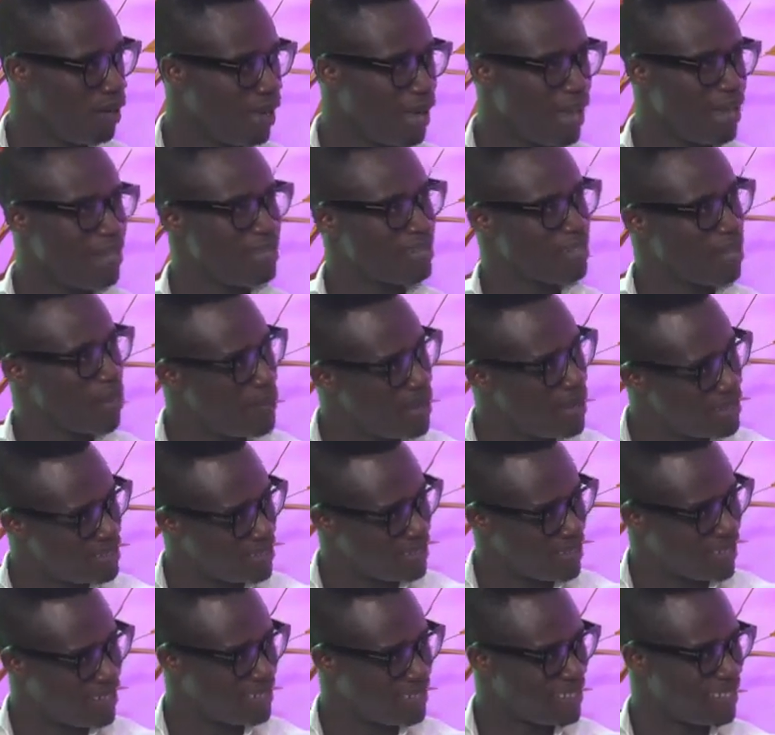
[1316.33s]
and in some
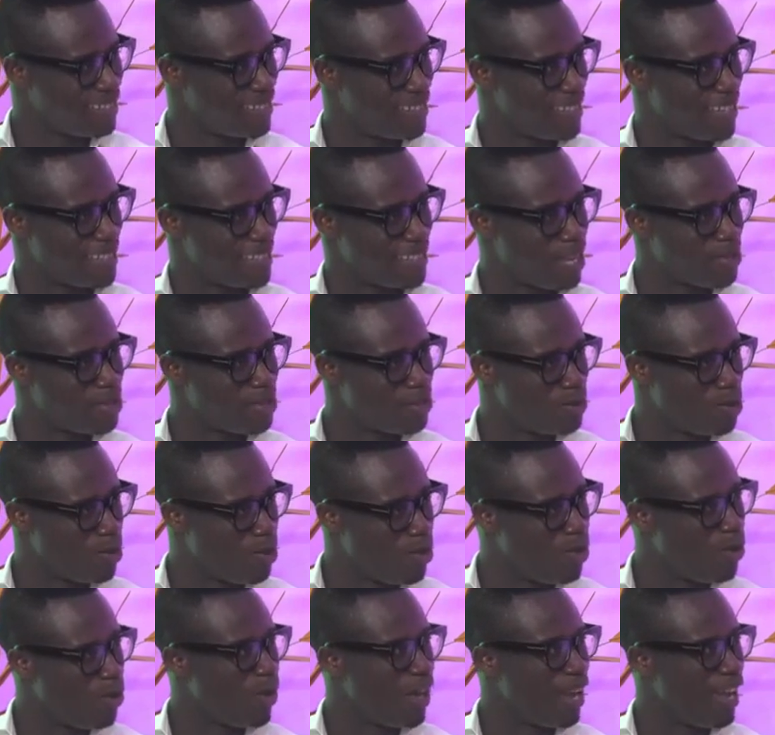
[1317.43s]
instances it's as
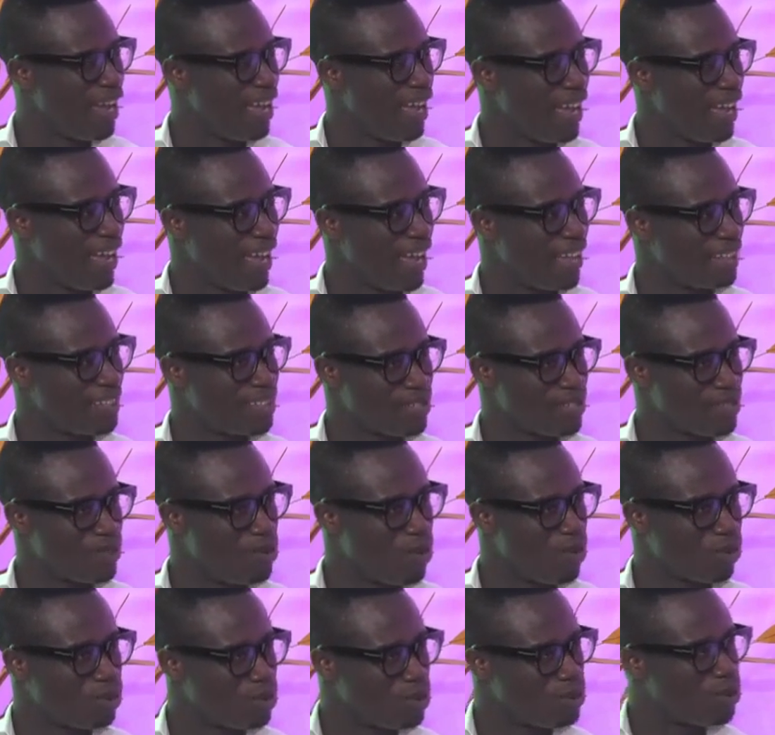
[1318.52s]
though it's
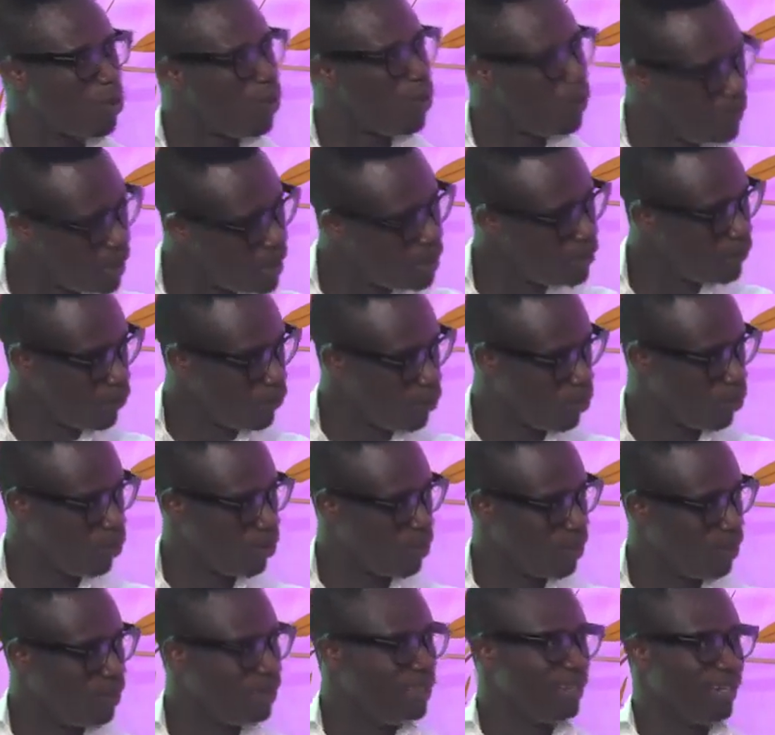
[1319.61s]
not so painful.
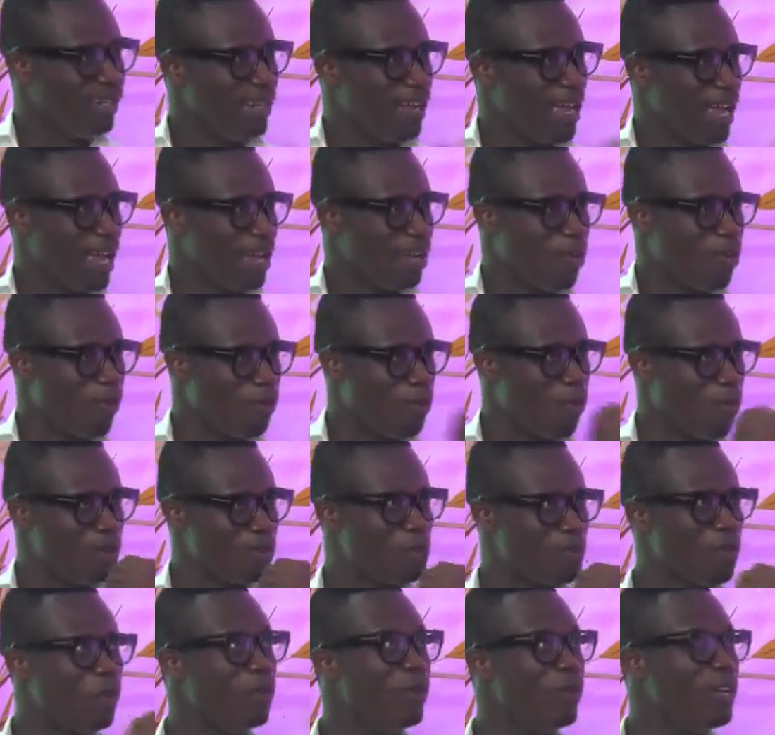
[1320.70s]
And of
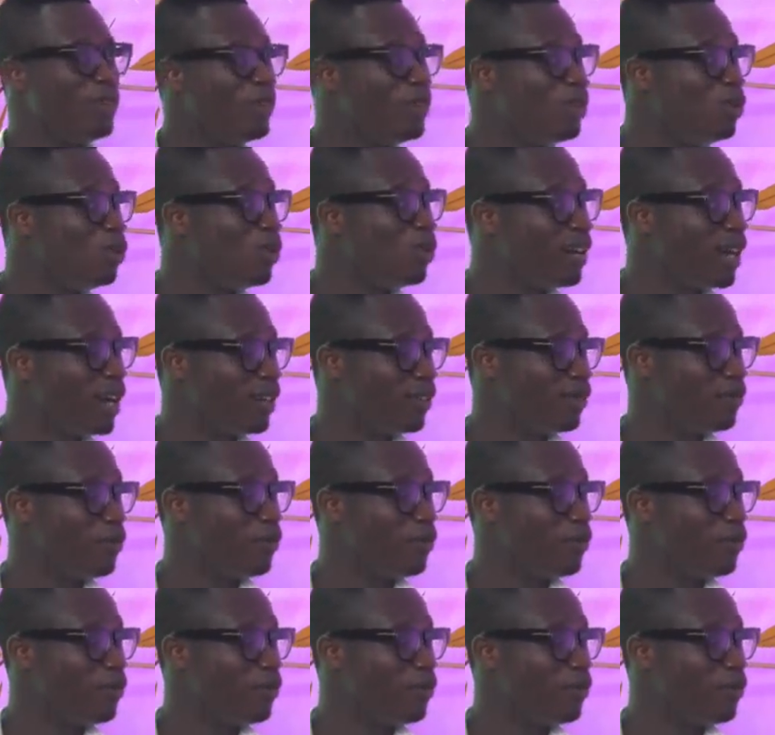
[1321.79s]
course, when we even look at